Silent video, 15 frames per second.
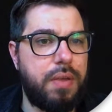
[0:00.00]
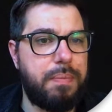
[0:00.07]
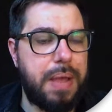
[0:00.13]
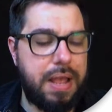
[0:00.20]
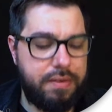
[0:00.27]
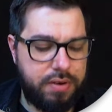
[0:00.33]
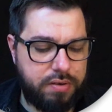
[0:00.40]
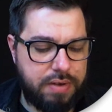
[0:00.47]

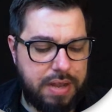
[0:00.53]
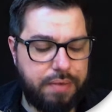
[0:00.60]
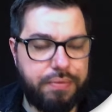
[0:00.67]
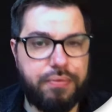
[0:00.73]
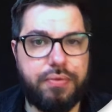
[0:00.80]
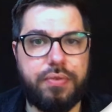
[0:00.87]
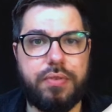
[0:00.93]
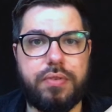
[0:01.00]

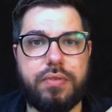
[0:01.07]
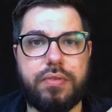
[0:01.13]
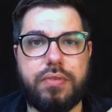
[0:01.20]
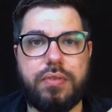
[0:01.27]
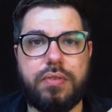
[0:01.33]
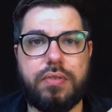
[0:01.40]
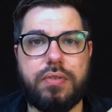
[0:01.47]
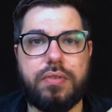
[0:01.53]
paragraph
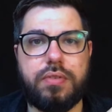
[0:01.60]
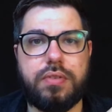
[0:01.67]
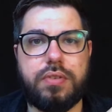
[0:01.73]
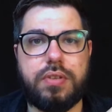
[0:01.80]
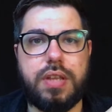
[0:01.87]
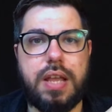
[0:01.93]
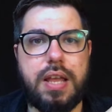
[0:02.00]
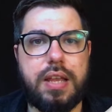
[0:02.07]

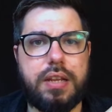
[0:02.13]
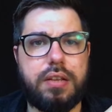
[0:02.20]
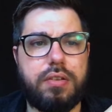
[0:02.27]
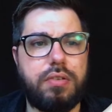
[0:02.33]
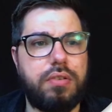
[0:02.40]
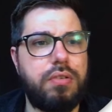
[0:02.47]
tag.